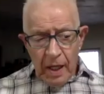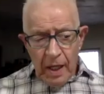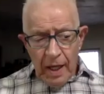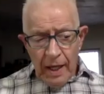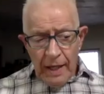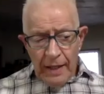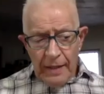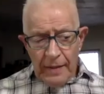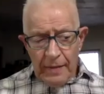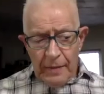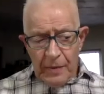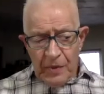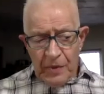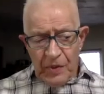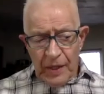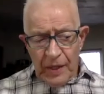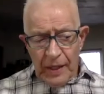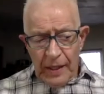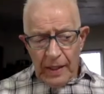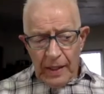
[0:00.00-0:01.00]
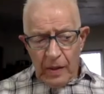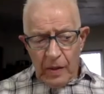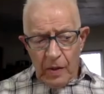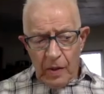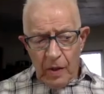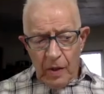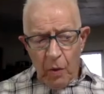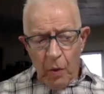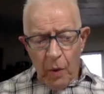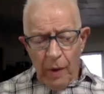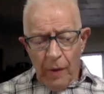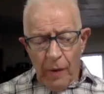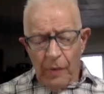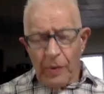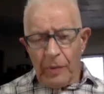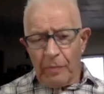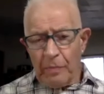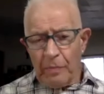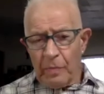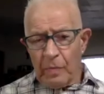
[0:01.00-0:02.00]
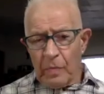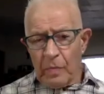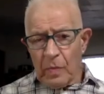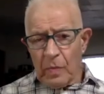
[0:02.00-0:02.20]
and he was saying, you know, welcome